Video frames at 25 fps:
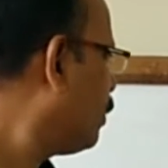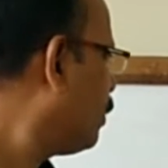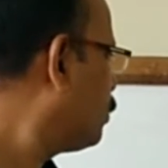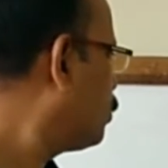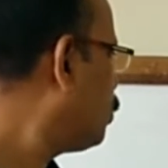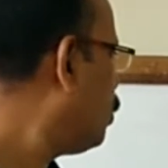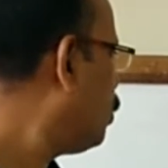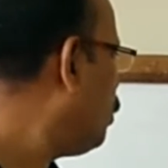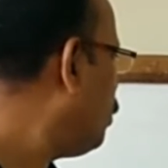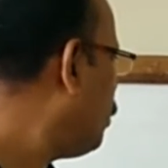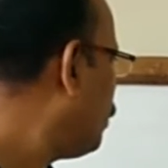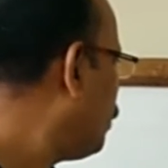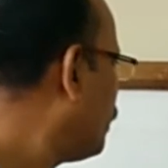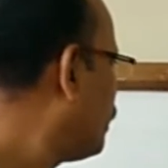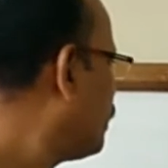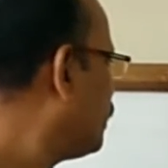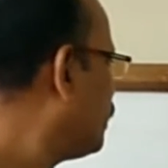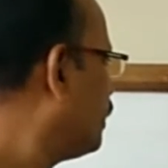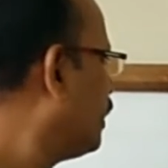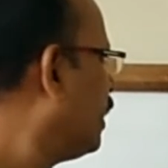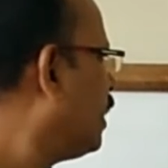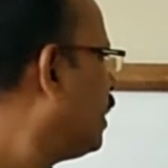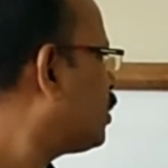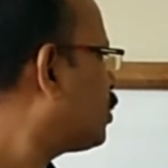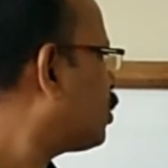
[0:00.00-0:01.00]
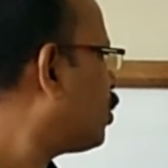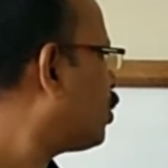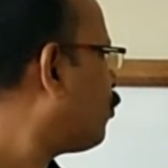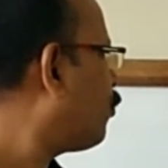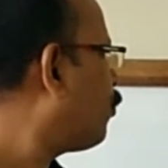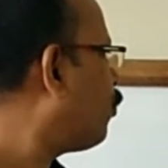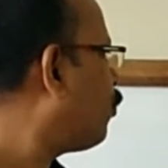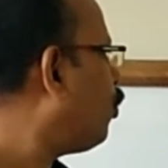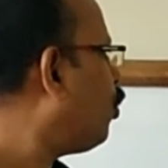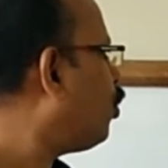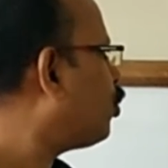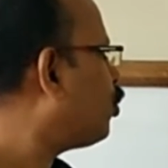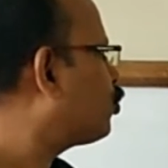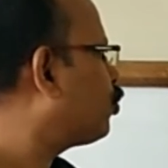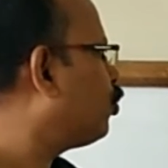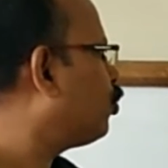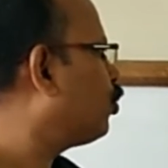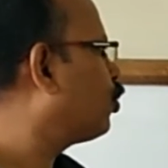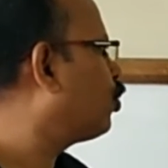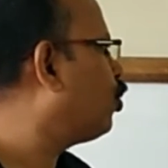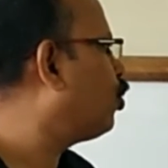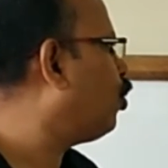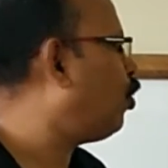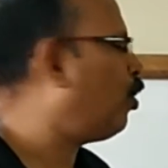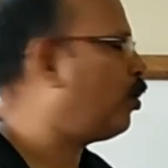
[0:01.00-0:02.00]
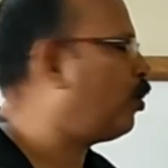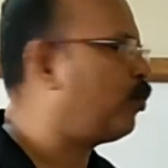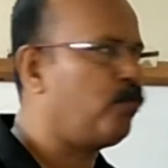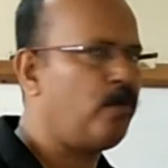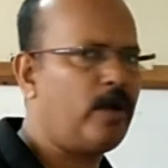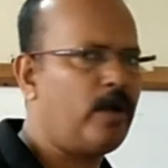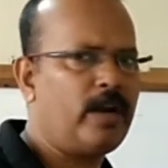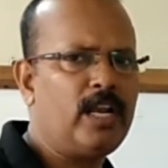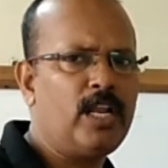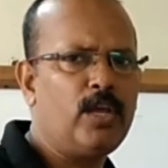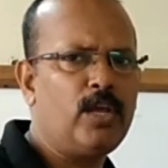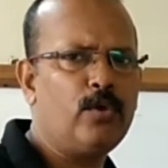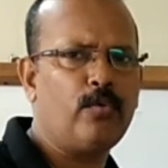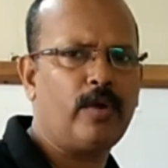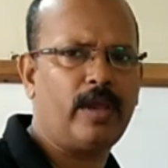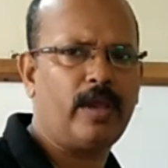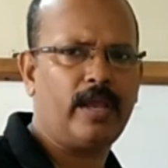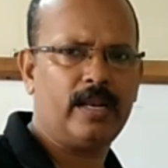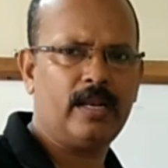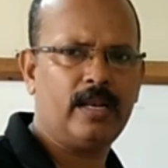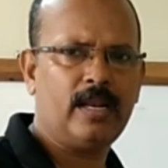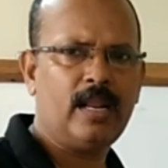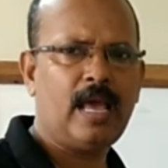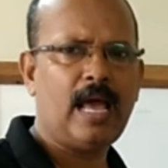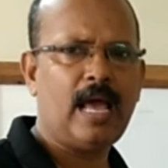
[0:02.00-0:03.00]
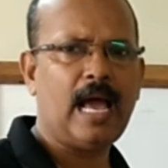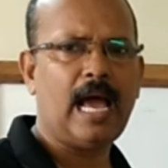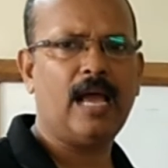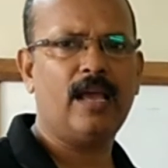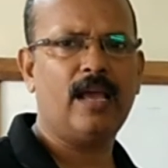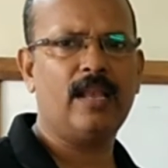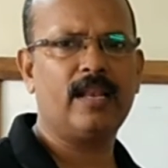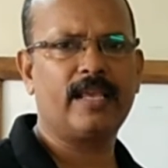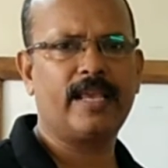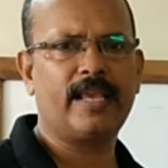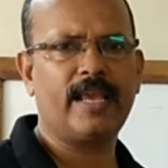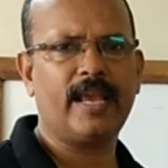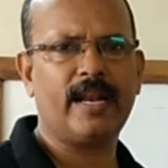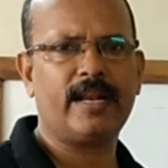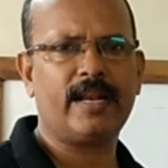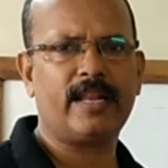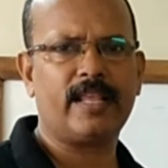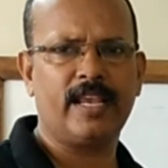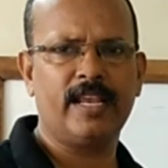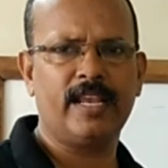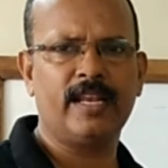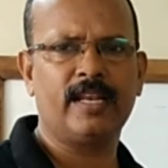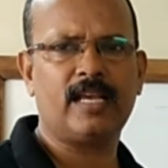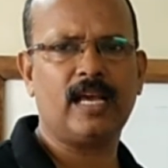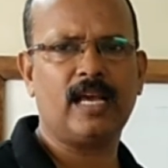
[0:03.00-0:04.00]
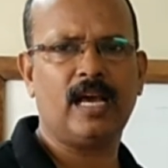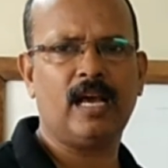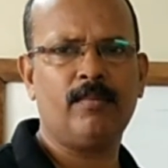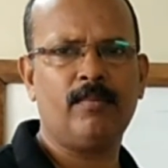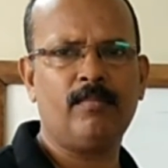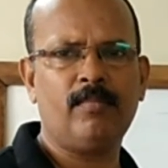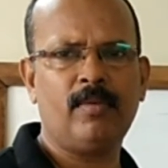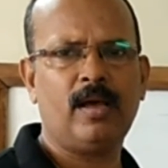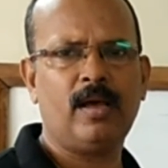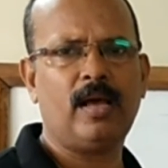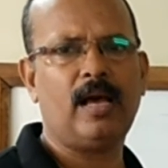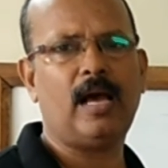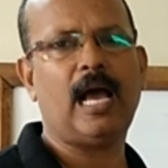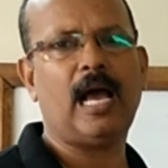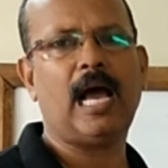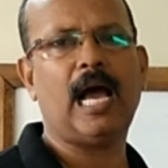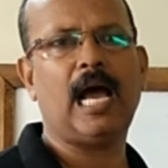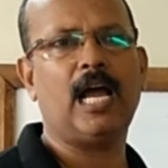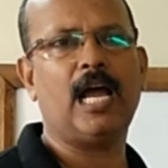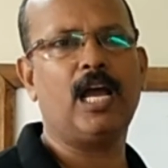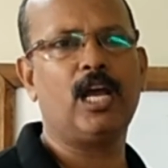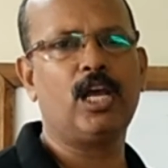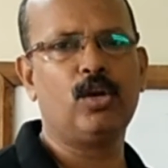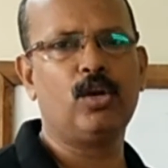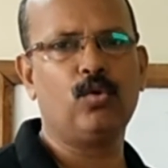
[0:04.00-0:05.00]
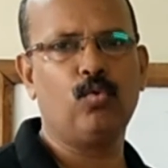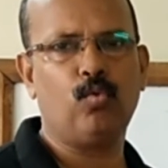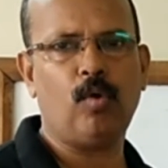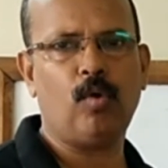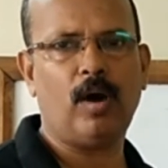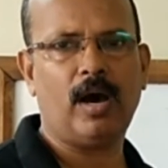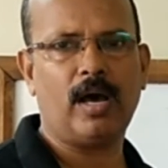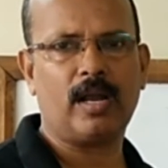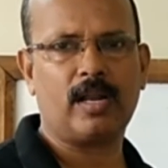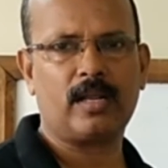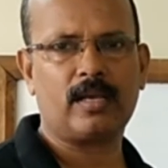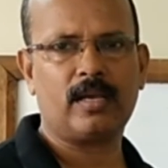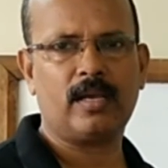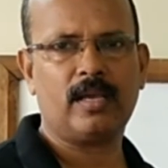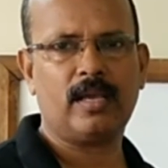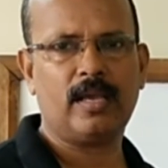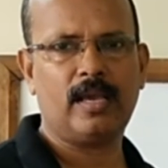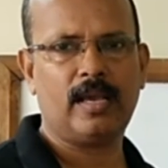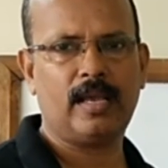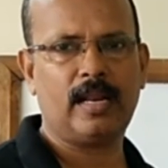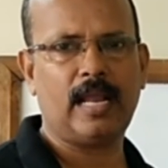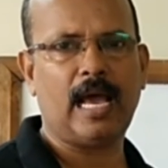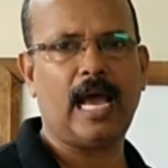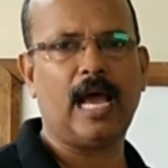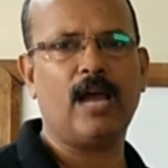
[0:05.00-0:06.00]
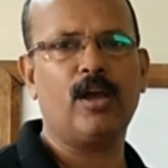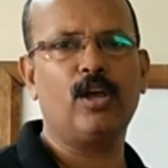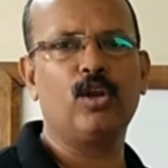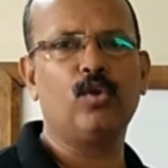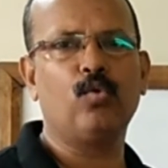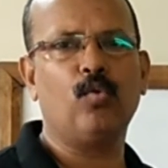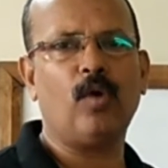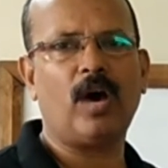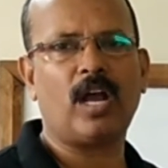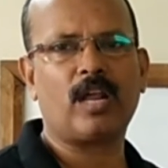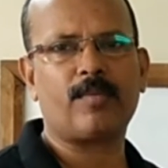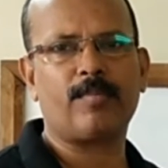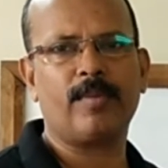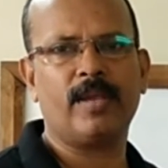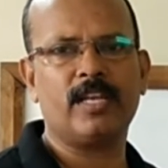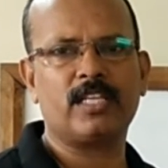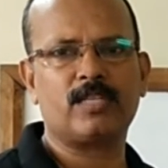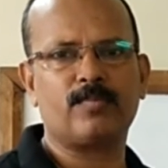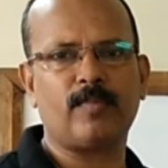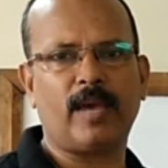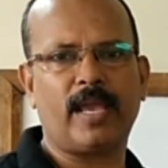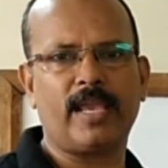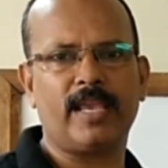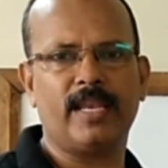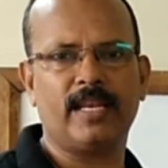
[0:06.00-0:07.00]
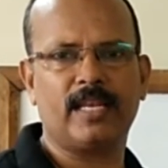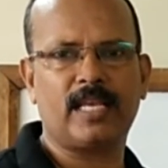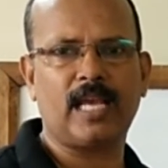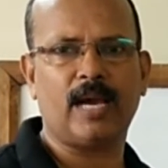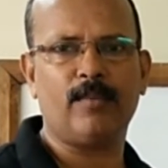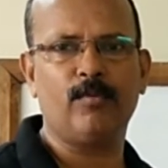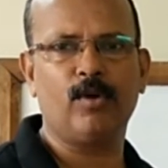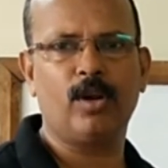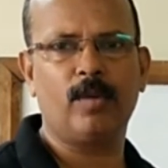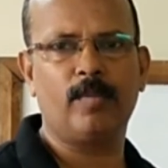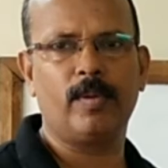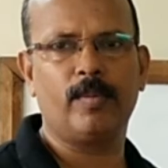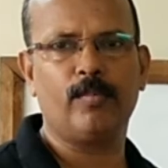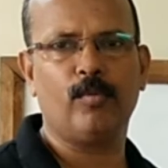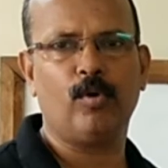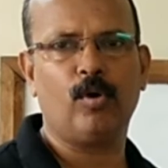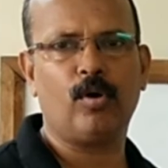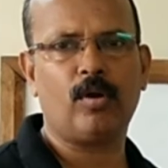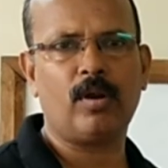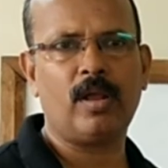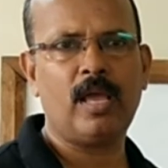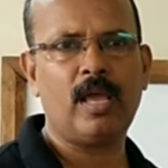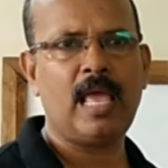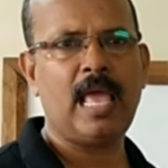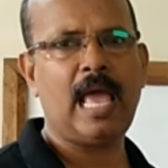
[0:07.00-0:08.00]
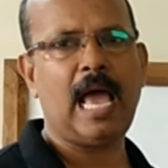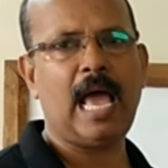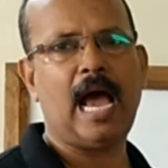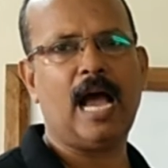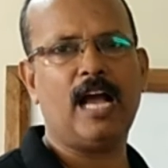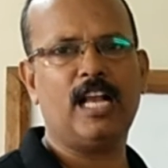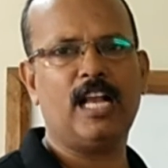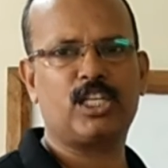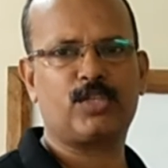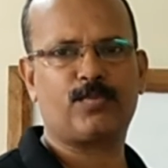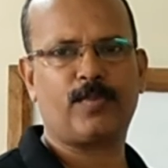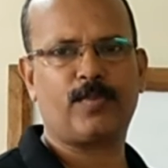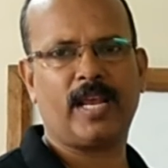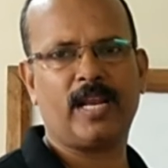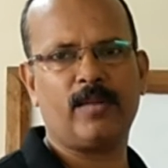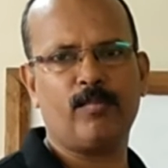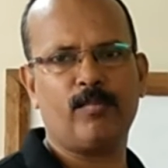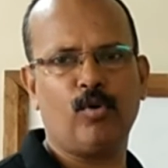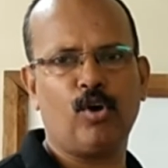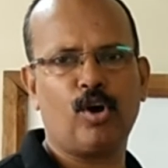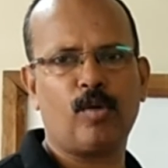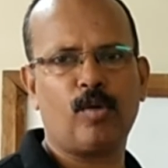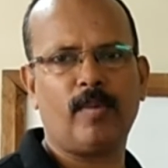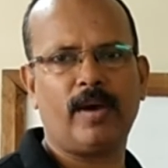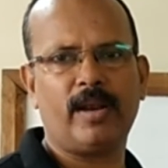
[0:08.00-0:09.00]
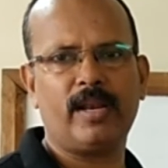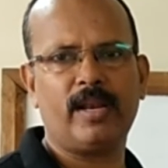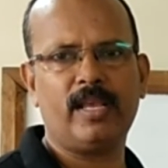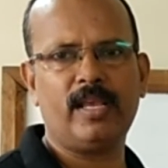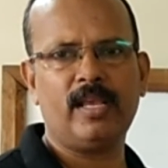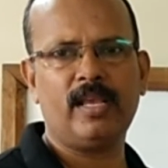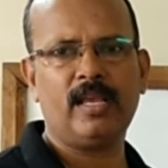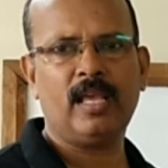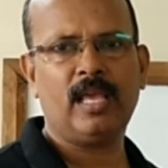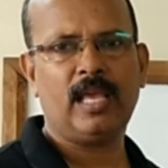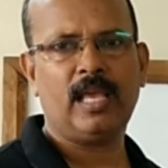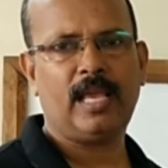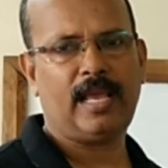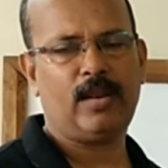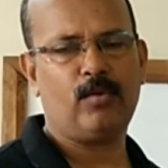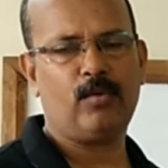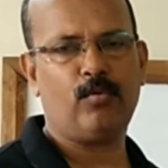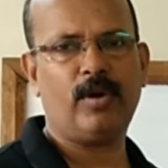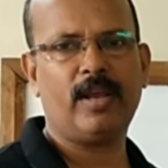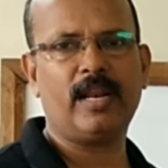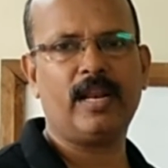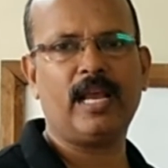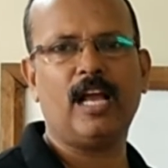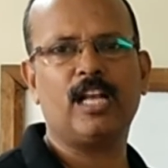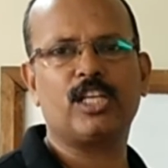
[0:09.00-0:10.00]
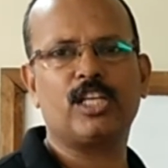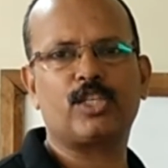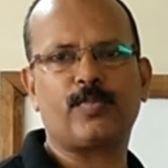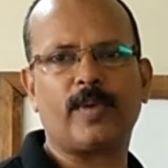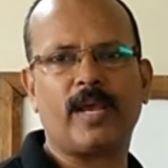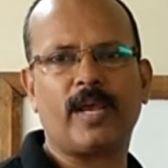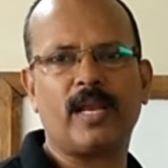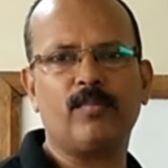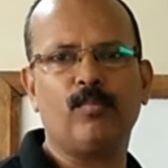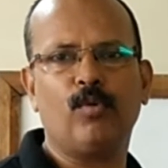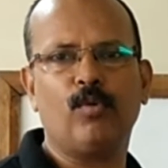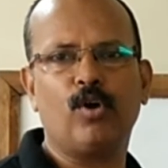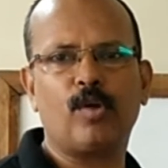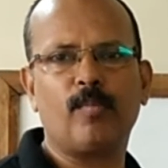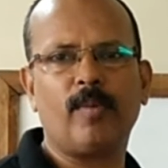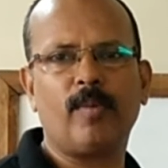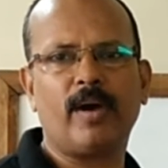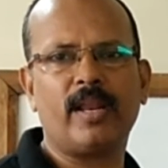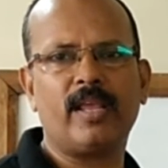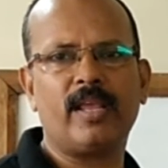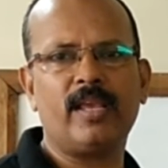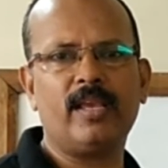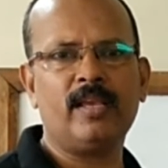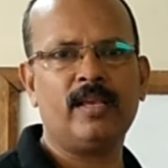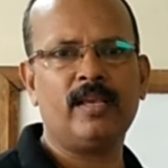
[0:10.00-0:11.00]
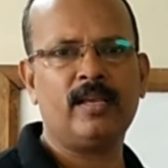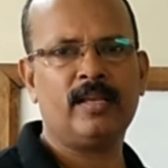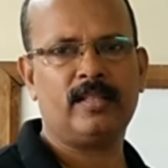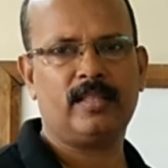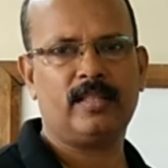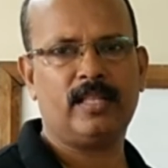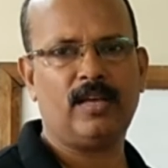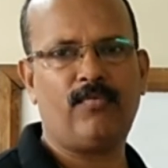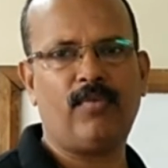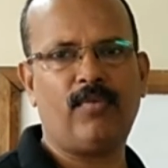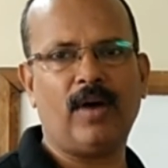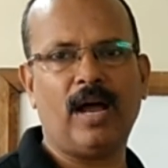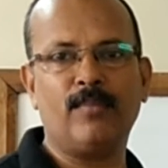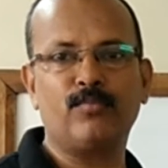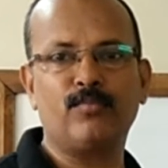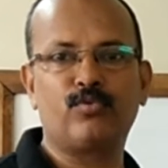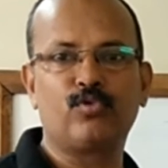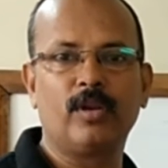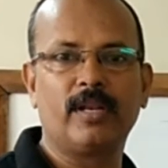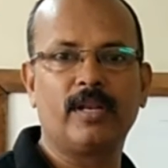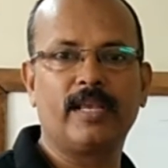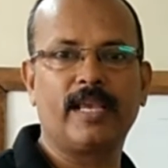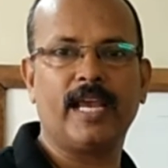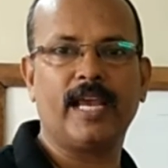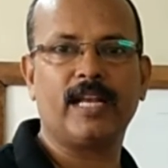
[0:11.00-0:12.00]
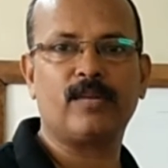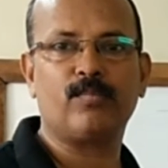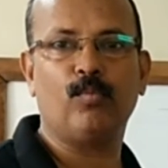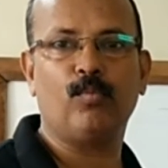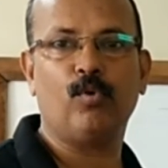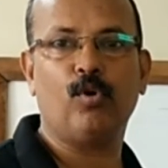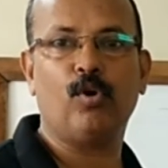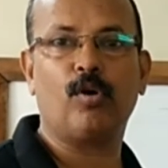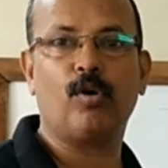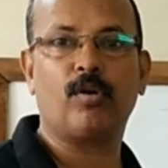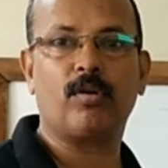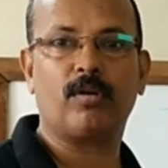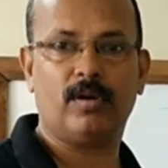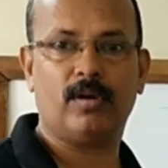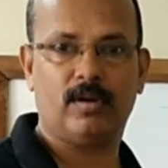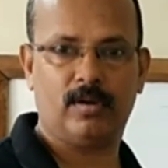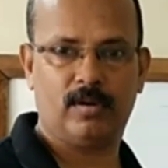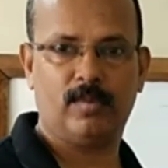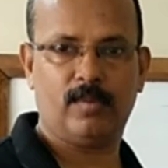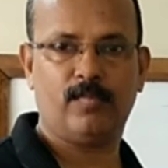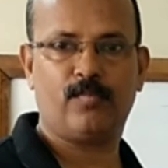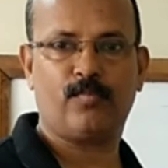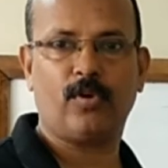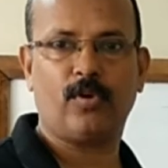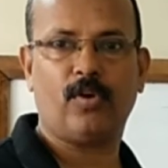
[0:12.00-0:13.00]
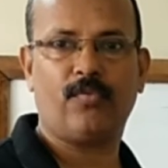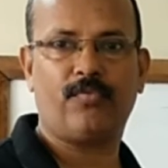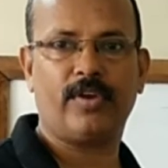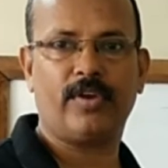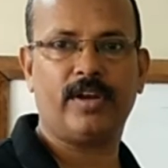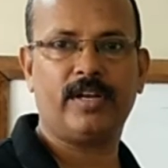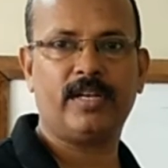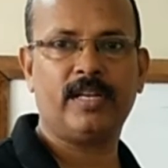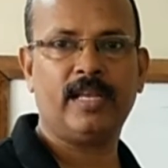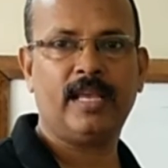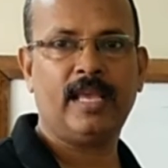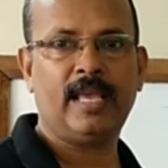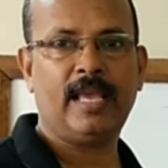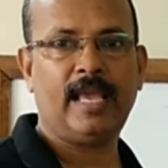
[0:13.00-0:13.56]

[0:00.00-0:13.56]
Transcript: So this flow should go on. Only when I will get income, I will work. And I will work means my income will be more. I will spend more money. And when I will spend more money, the farms will get more profit.